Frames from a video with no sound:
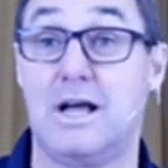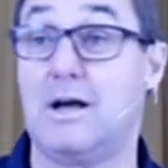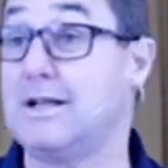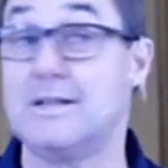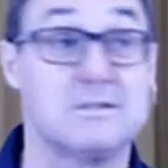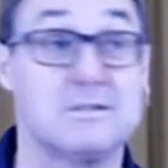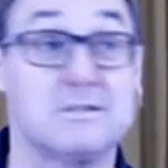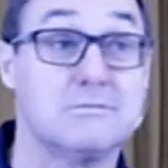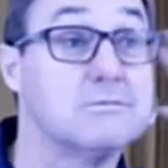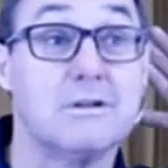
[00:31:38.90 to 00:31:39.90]
ladies,
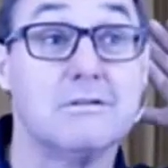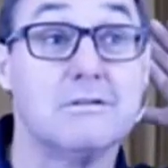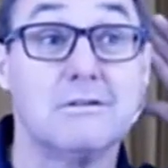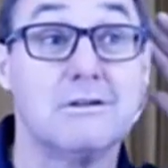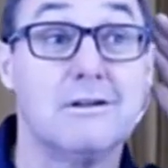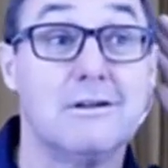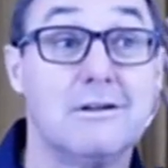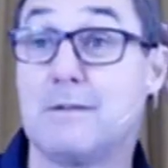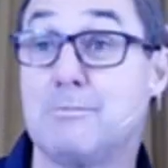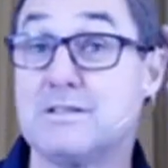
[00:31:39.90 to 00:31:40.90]
nine
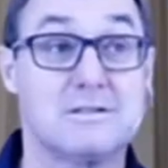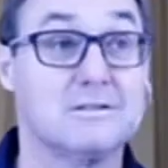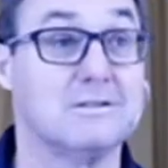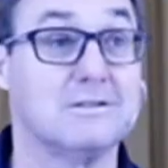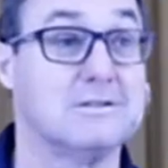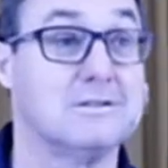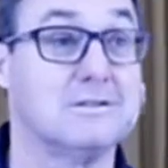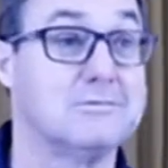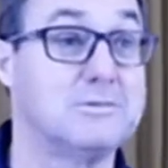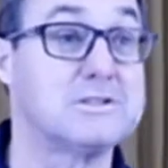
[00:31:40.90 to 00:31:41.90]
months.
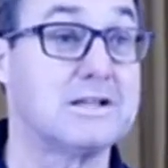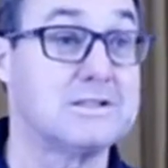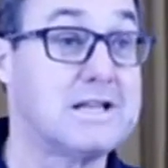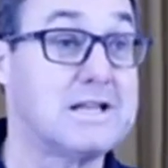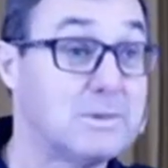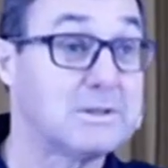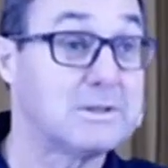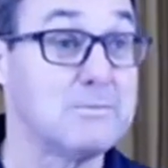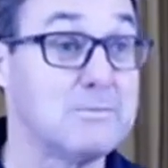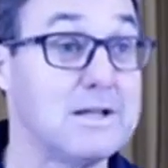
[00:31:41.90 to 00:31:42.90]
Feels like 10 years, but nine
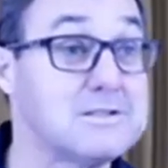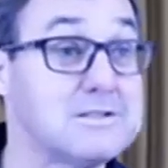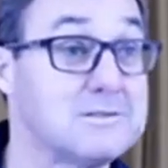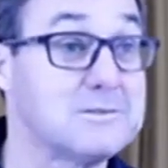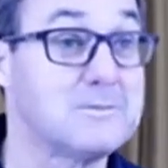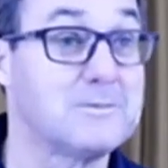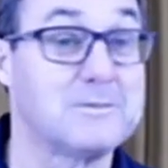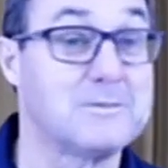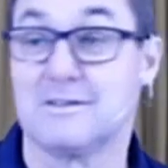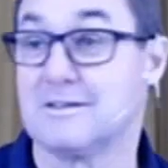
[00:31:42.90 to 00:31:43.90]
months.
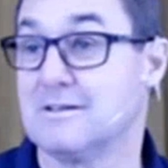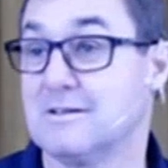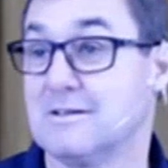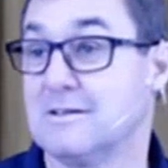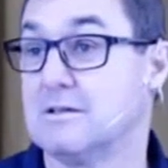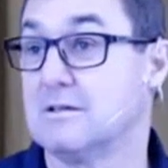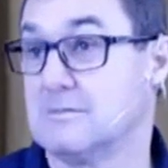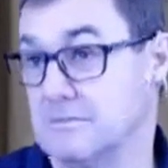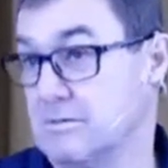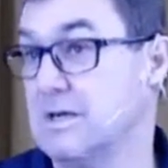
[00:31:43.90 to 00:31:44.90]
Right?